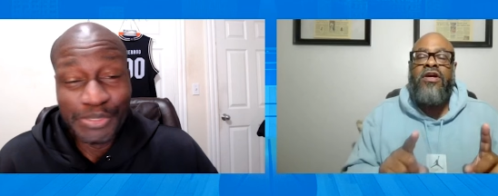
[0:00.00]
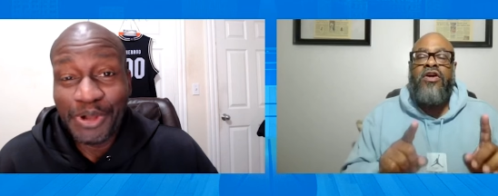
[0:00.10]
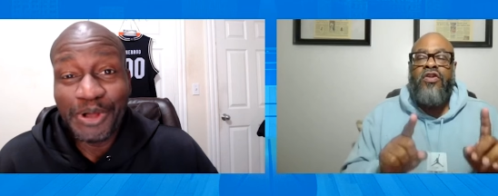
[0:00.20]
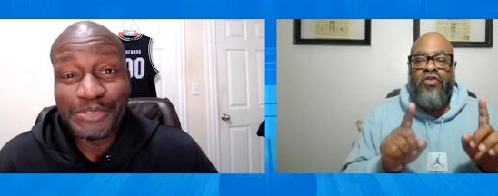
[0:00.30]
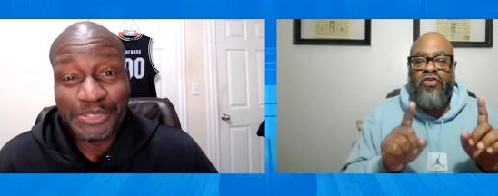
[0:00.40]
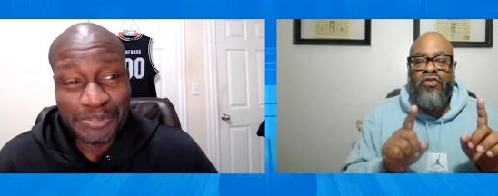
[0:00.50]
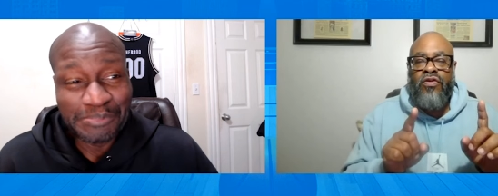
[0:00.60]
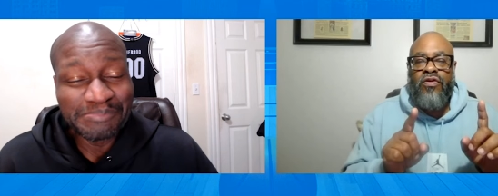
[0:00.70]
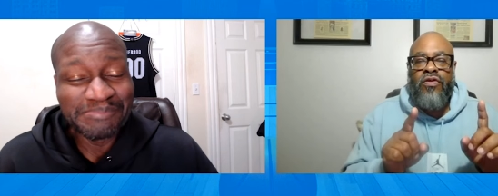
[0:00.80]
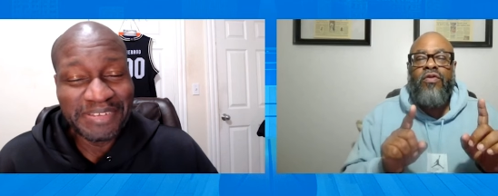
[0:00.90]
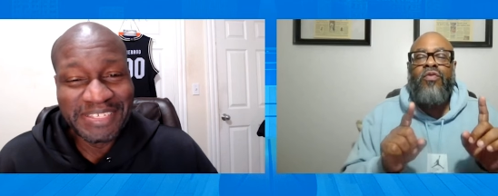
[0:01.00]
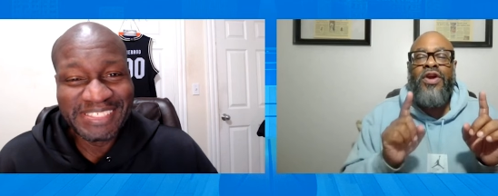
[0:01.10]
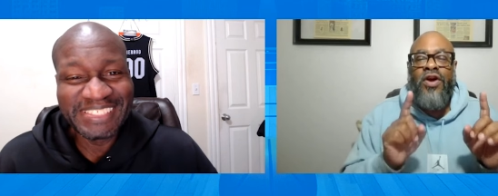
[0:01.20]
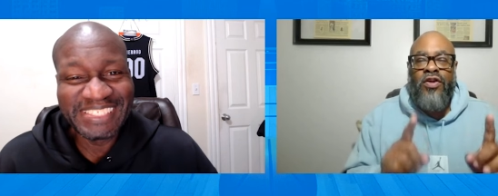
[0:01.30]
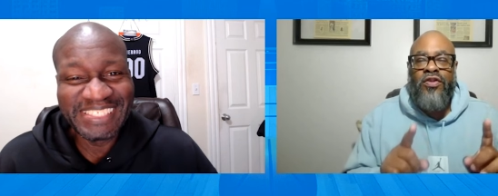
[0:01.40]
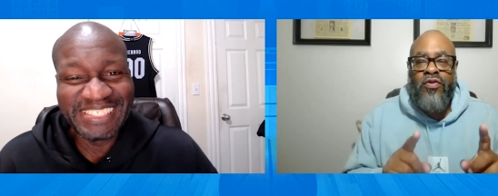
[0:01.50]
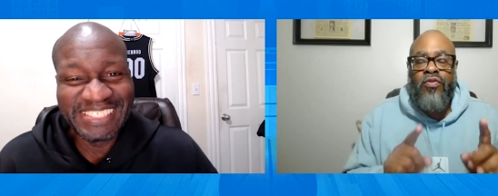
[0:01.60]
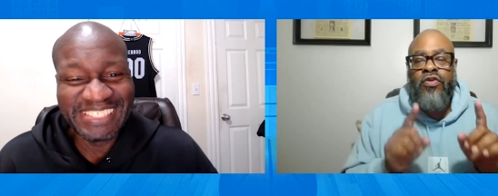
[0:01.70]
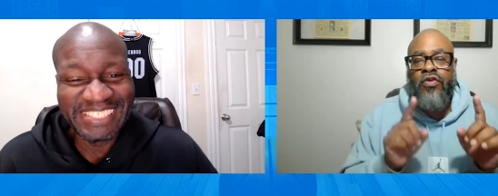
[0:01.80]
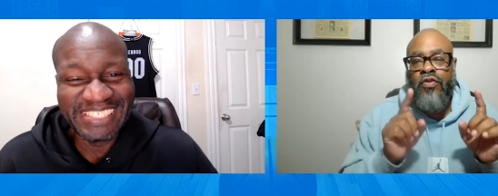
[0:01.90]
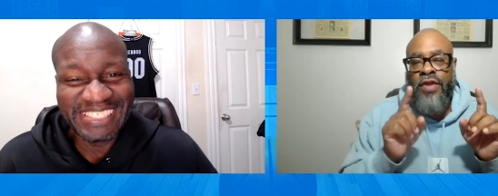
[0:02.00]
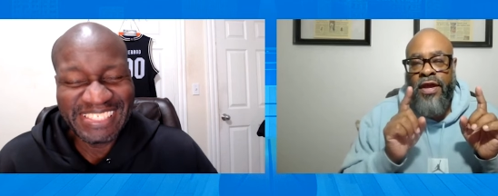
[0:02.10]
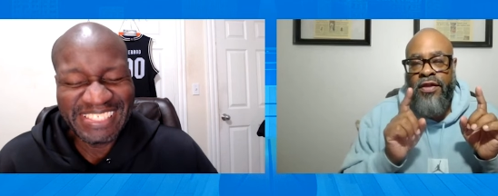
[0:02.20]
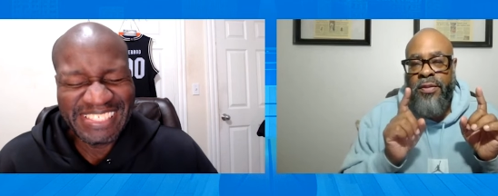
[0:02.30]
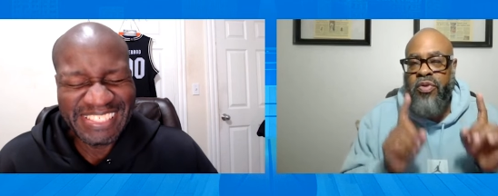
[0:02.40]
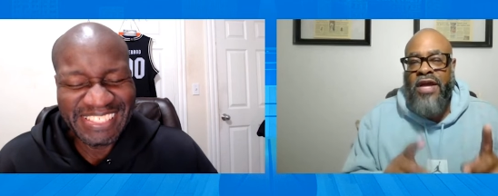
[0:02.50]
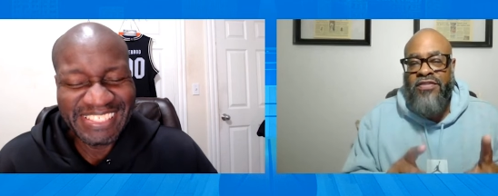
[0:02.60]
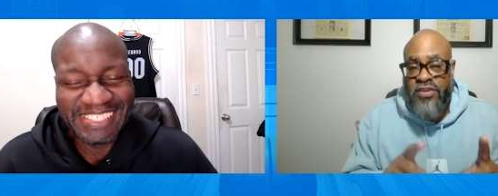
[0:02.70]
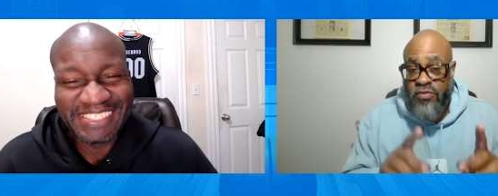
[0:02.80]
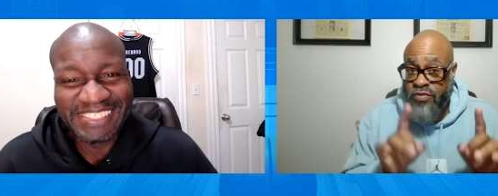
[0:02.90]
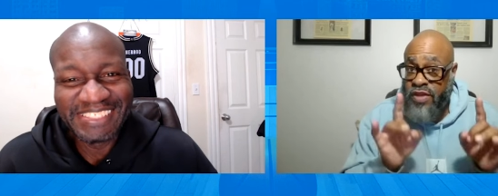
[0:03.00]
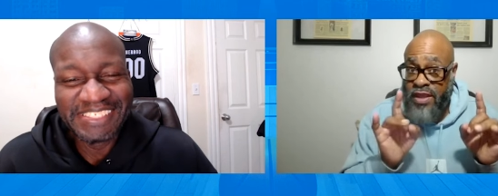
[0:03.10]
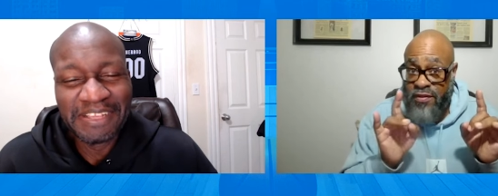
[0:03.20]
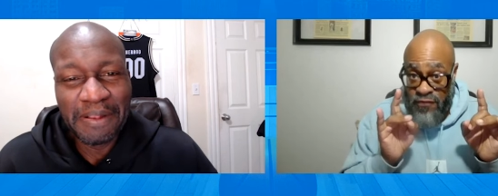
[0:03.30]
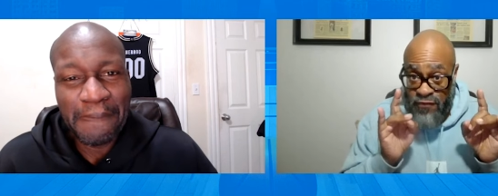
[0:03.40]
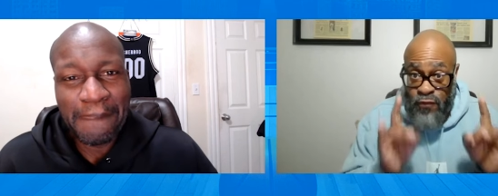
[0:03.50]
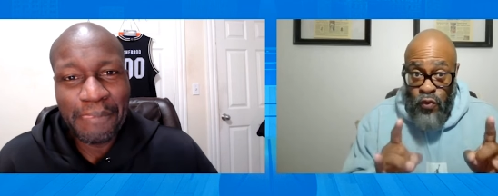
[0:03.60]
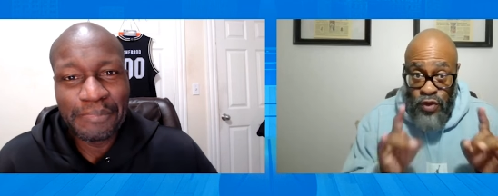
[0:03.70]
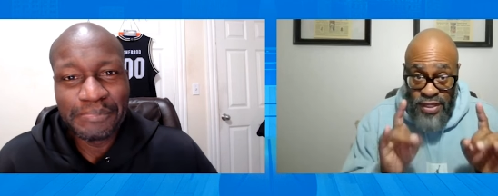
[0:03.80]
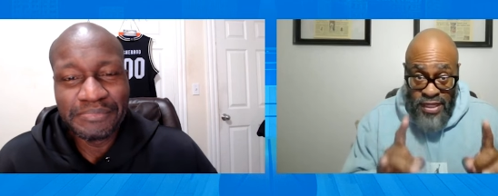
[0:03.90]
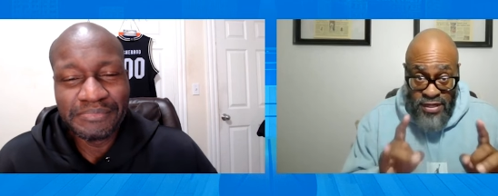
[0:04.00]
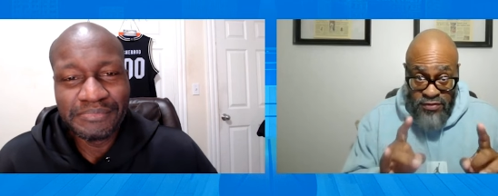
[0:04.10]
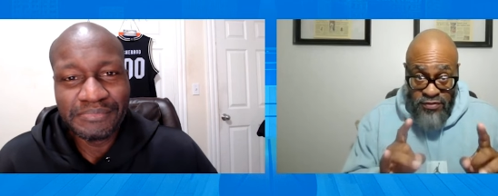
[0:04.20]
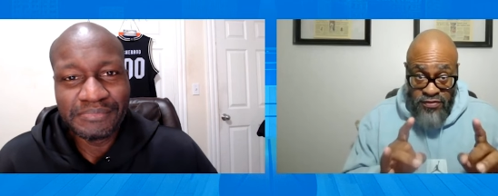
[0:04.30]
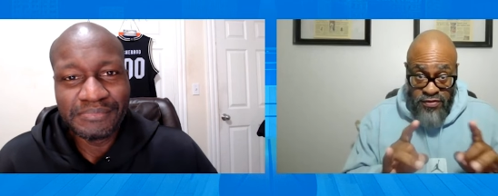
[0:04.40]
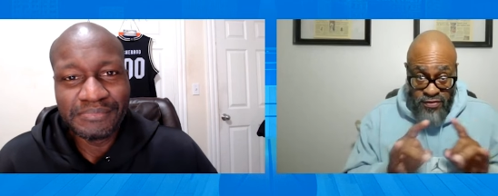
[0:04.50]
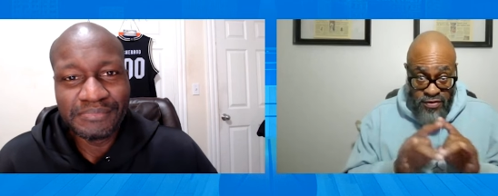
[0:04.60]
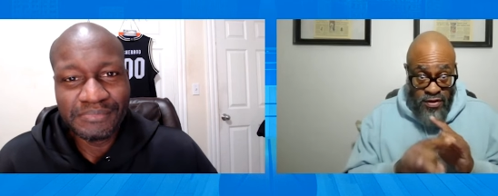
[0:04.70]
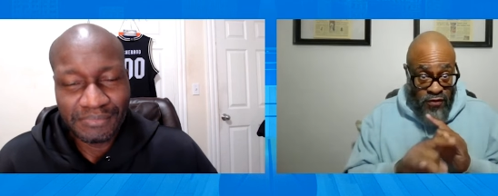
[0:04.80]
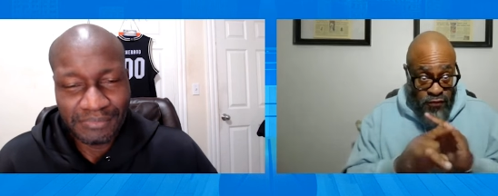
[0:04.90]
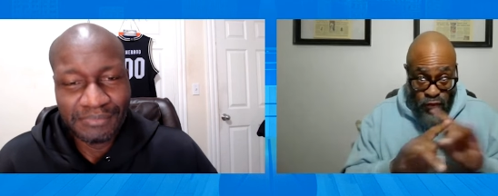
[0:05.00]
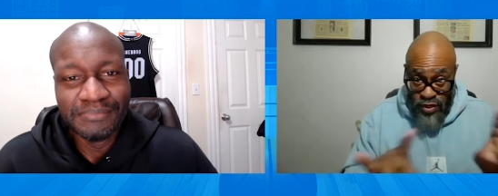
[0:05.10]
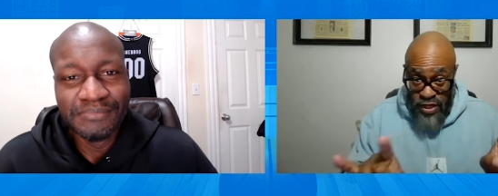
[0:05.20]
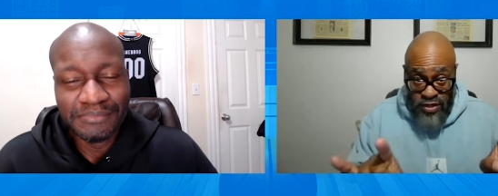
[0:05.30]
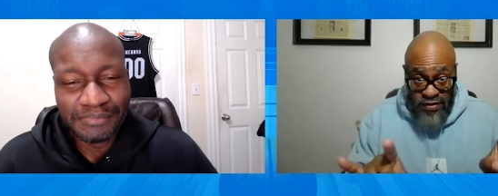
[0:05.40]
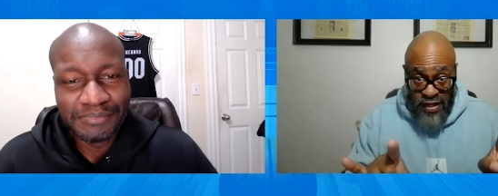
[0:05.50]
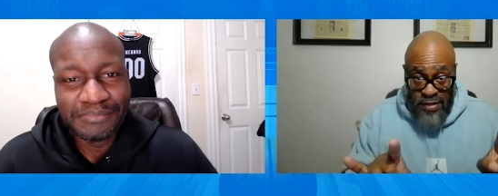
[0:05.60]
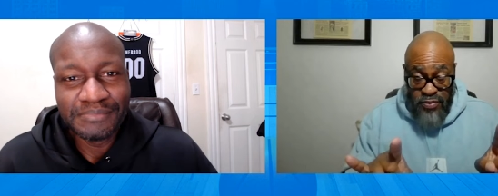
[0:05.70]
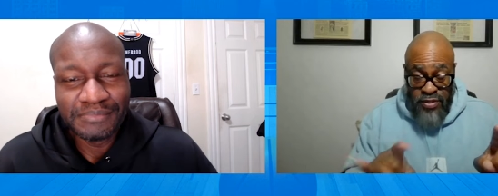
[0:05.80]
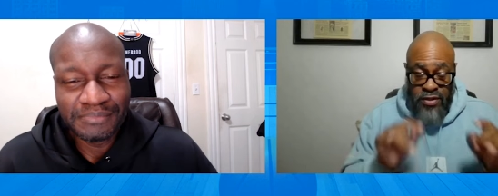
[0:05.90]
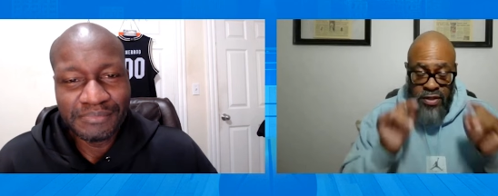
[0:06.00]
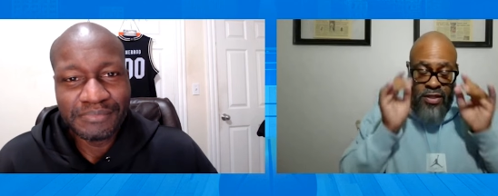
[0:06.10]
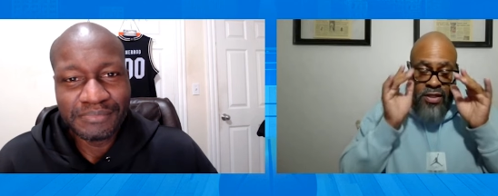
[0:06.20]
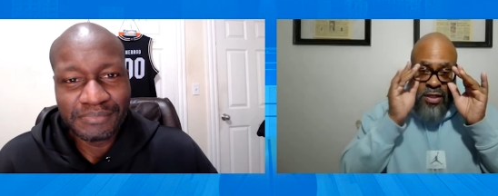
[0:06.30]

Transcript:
Speaker 1: We all do. We, all do. do. Now, the process was like four years, a four mm-hmm. year mm-hmm. tank period.